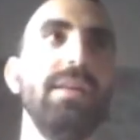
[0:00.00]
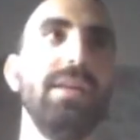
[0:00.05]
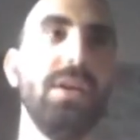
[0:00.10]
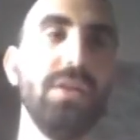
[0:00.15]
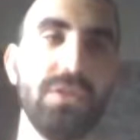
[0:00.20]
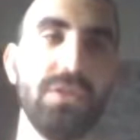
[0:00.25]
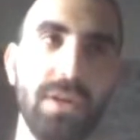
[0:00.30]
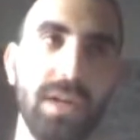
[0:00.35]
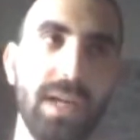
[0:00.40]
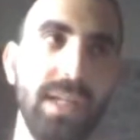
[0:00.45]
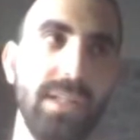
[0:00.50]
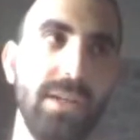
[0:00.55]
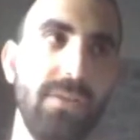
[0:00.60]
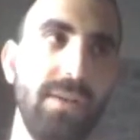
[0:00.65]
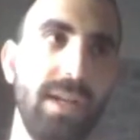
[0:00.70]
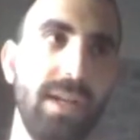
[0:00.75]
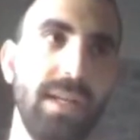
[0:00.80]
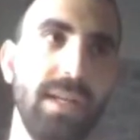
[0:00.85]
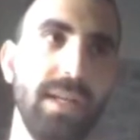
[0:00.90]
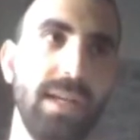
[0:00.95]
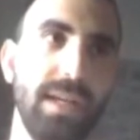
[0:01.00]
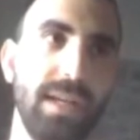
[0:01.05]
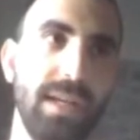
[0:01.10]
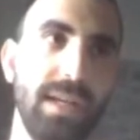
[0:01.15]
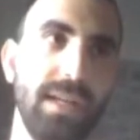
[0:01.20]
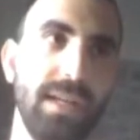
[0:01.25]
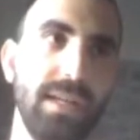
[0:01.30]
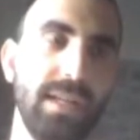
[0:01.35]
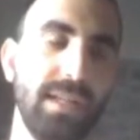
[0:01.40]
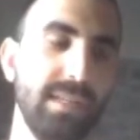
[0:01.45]
They also had a really
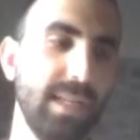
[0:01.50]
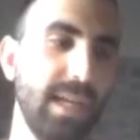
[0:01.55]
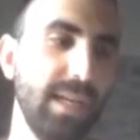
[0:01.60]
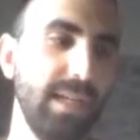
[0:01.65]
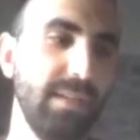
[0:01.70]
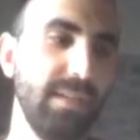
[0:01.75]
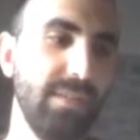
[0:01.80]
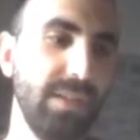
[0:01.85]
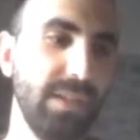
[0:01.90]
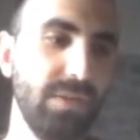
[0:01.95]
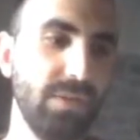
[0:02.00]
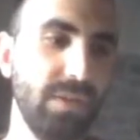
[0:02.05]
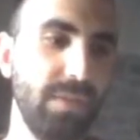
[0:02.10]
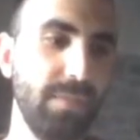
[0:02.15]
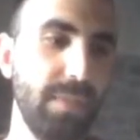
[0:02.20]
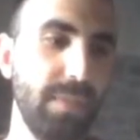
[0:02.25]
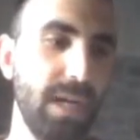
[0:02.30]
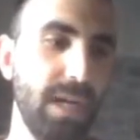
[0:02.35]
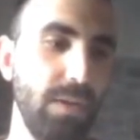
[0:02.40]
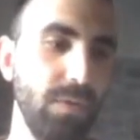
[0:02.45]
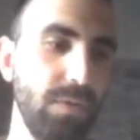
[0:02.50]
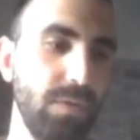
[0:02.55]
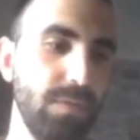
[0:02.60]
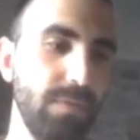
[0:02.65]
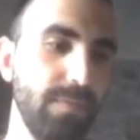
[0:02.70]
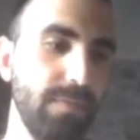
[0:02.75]
exciting feature about